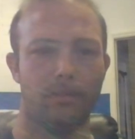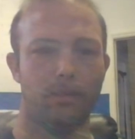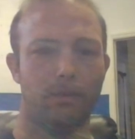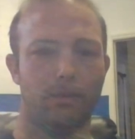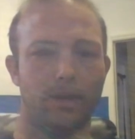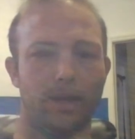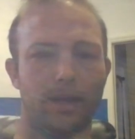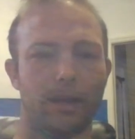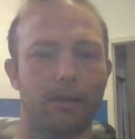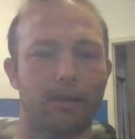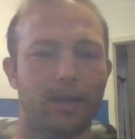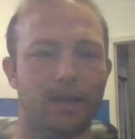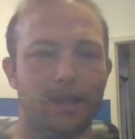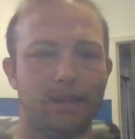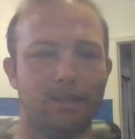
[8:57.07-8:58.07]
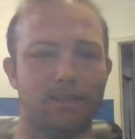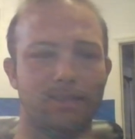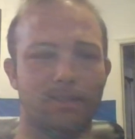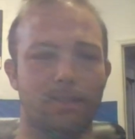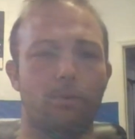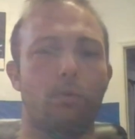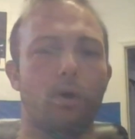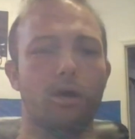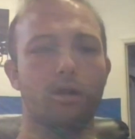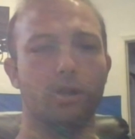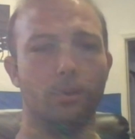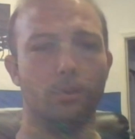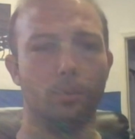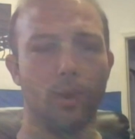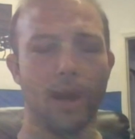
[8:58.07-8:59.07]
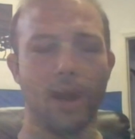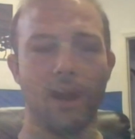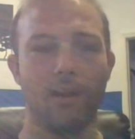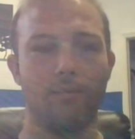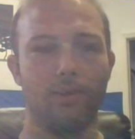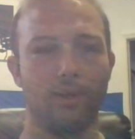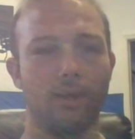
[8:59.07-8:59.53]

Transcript: okay, see where every